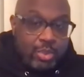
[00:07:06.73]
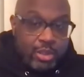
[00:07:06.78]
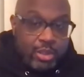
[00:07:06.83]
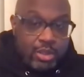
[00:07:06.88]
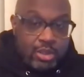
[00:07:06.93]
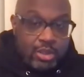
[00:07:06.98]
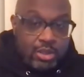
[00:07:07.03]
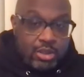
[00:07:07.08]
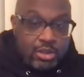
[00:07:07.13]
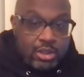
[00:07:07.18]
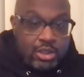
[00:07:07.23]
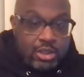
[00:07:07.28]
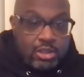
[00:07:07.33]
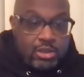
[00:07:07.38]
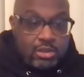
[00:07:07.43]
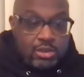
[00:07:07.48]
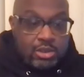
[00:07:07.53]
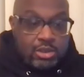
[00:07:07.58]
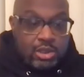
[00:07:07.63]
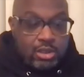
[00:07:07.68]
build
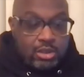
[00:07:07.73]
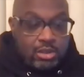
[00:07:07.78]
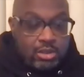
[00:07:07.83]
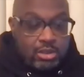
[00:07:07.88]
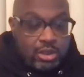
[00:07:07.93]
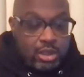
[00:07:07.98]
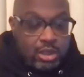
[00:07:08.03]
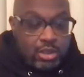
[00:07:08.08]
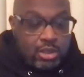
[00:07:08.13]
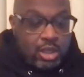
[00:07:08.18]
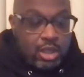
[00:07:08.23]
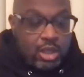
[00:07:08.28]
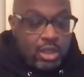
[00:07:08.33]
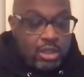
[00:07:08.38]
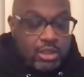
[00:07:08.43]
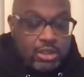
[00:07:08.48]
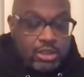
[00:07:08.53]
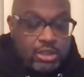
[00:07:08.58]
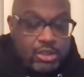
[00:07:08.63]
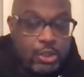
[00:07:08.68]
and and and
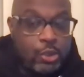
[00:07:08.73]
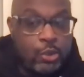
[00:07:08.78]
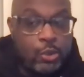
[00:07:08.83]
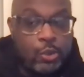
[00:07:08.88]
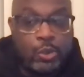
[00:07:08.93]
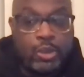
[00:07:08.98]
luckily so,